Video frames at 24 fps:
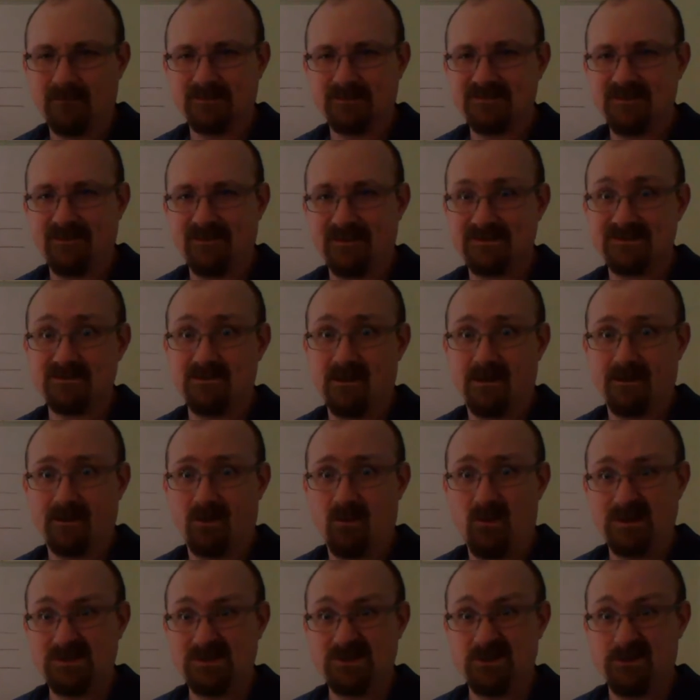So that's not
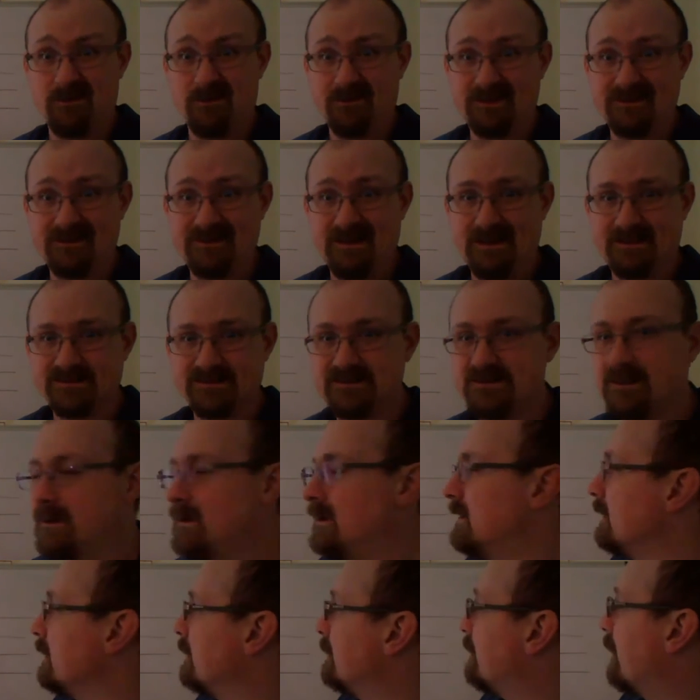a question on the test.
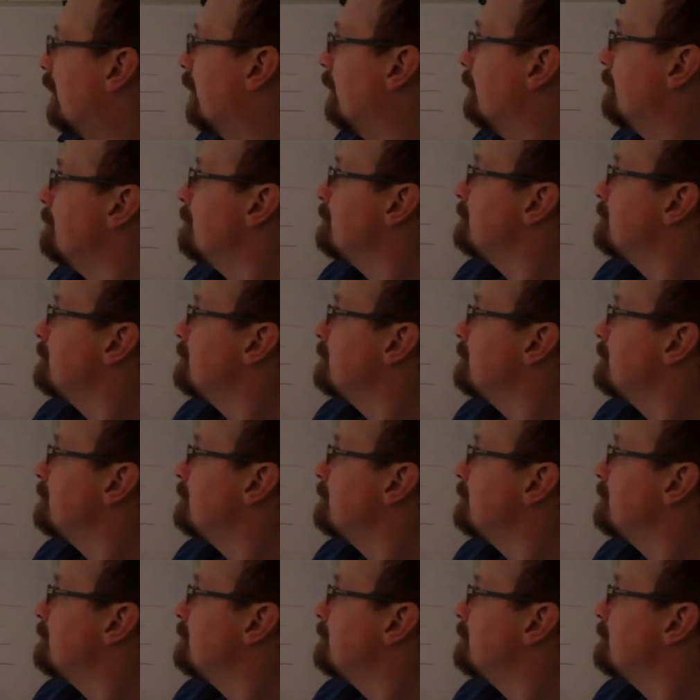So